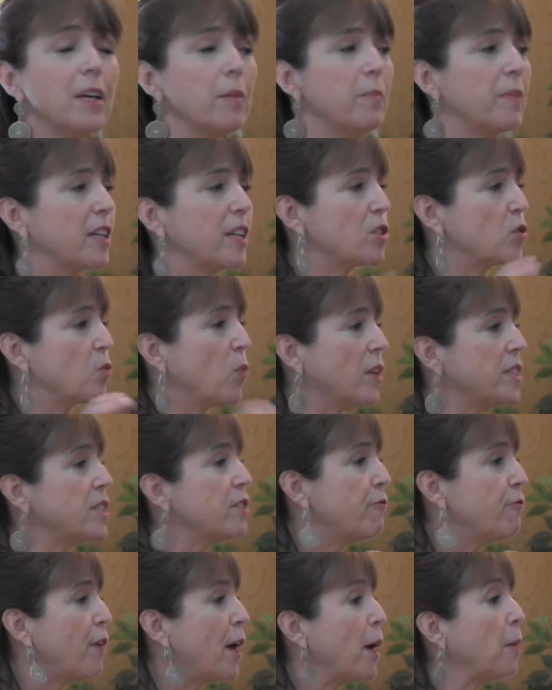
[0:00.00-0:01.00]
Because once
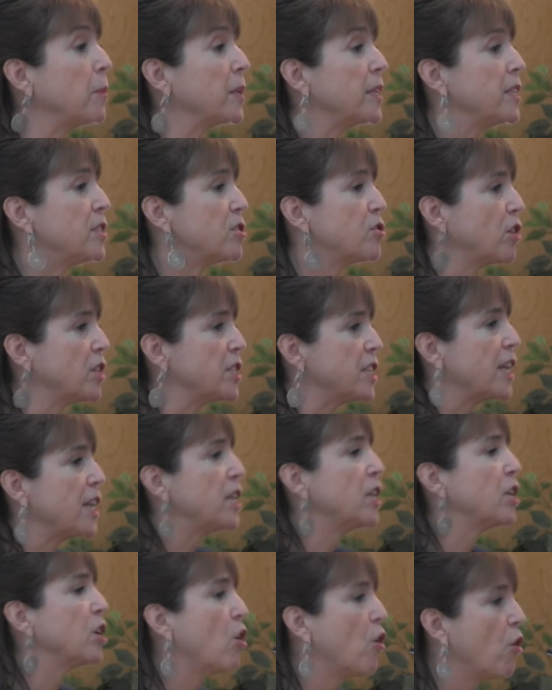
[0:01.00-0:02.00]
the families start
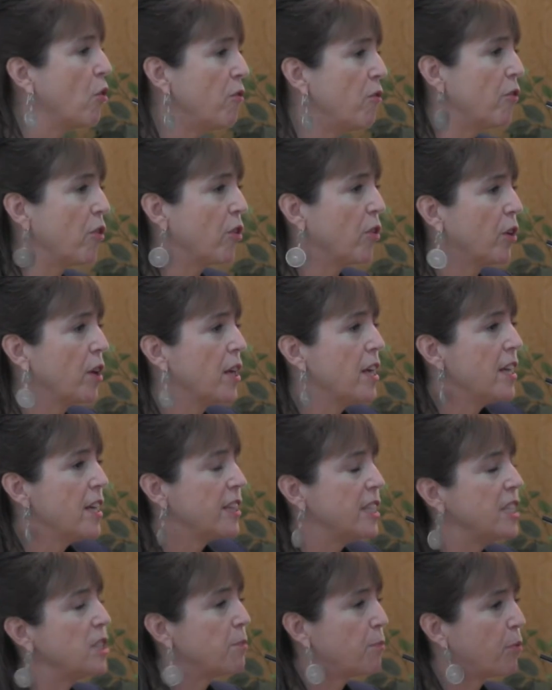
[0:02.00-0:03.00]
taking over
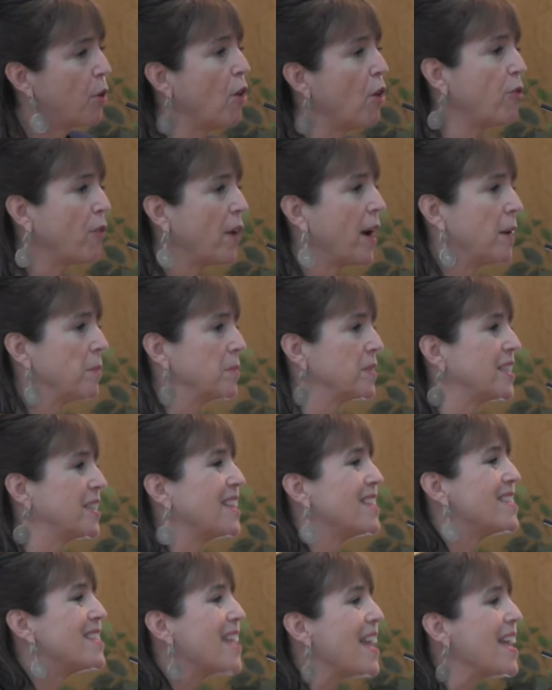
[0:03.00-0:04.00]
these programs,
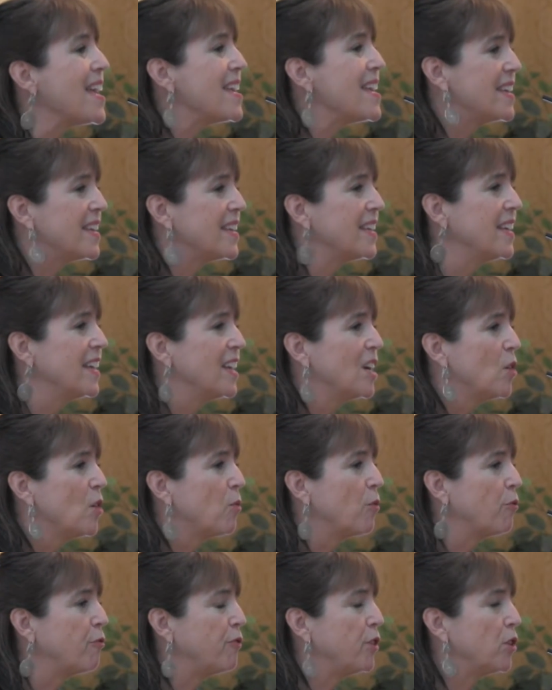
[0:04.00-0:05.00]
then they
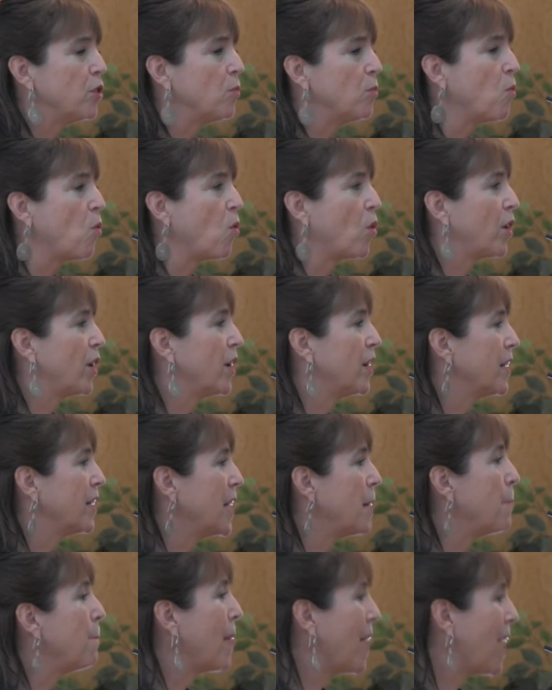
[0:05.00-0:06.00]
will feel more
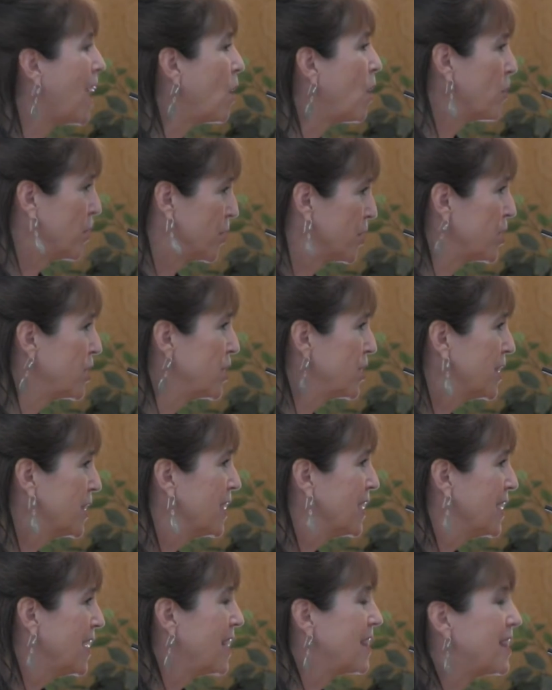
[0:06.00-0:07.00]
empowered.
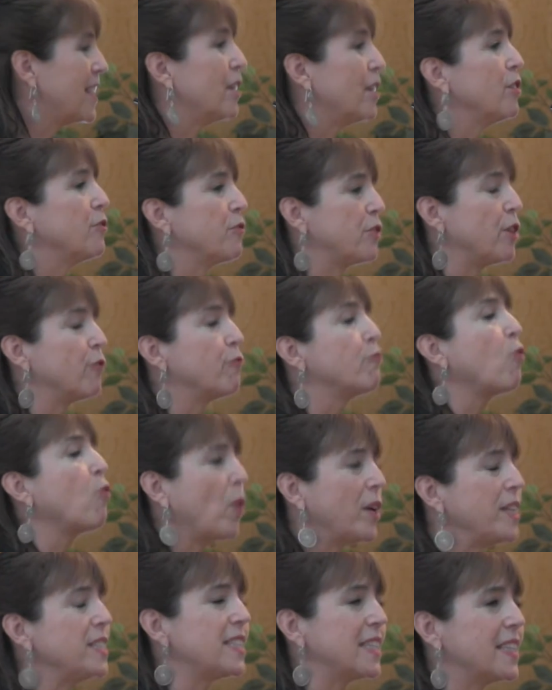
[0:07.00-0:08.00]
Their, their
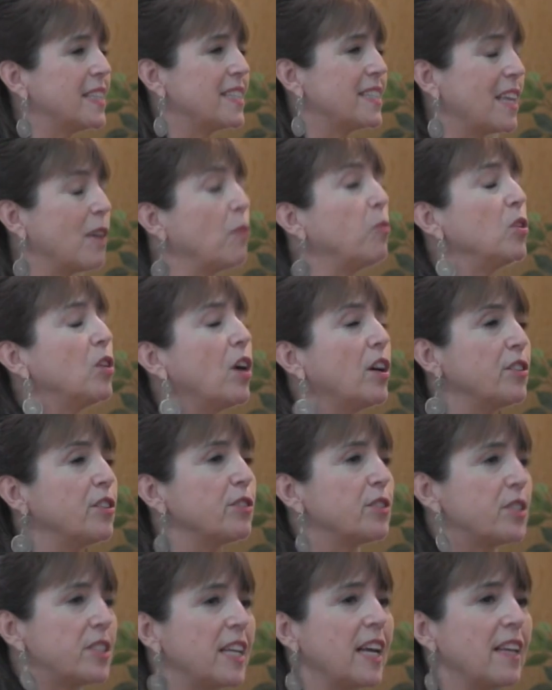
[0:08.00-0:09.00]
voices, they will
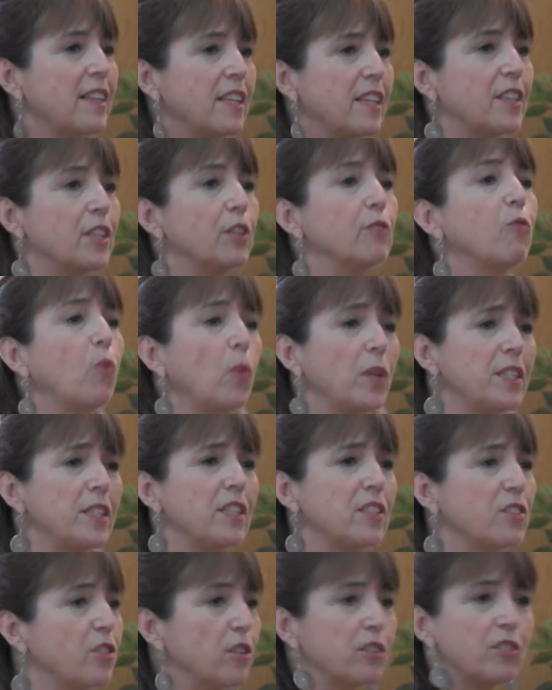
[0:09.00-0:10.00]
understand that their
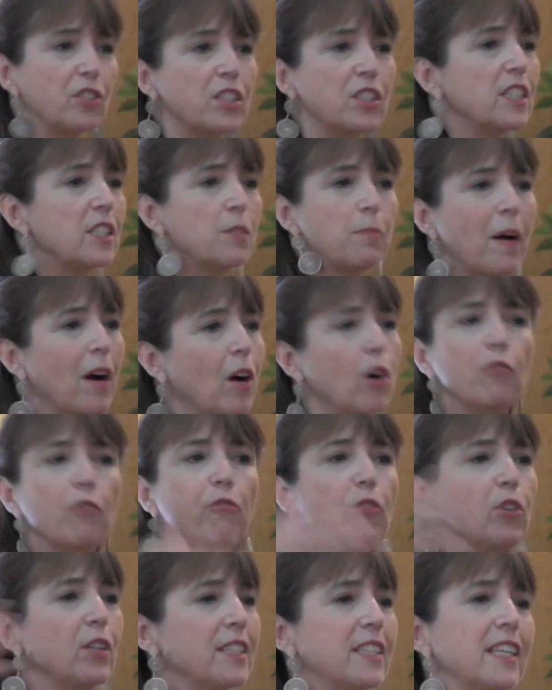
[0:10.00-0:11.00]
voices are just as
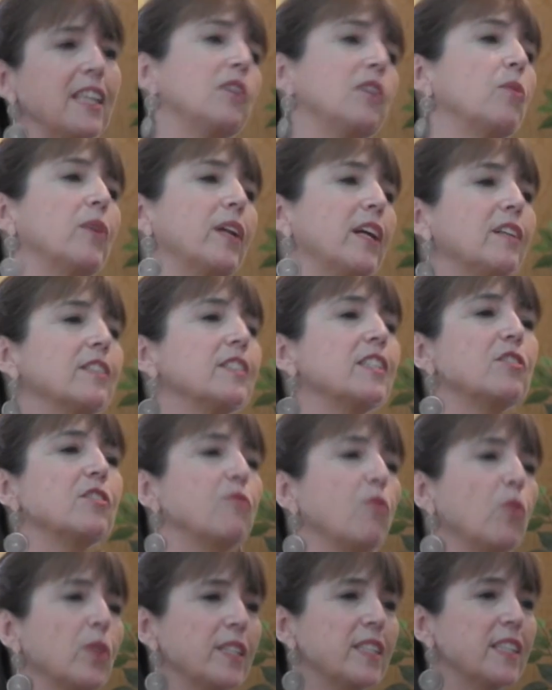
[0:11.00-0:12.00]
powerful as anyone
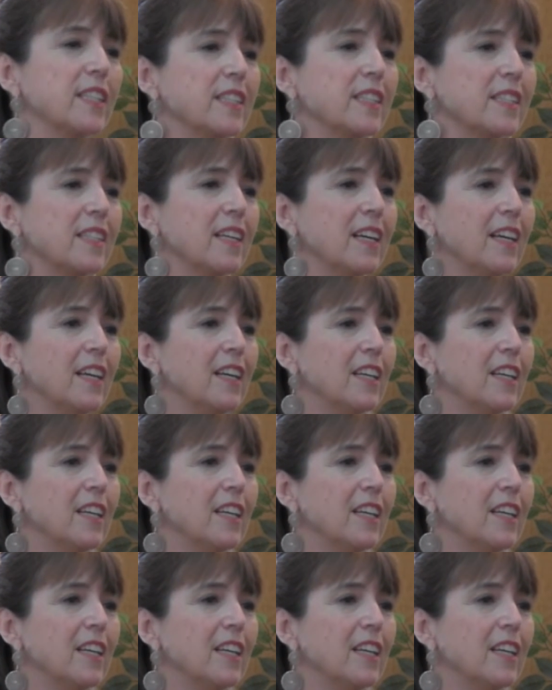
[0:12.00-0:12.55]
else's voices.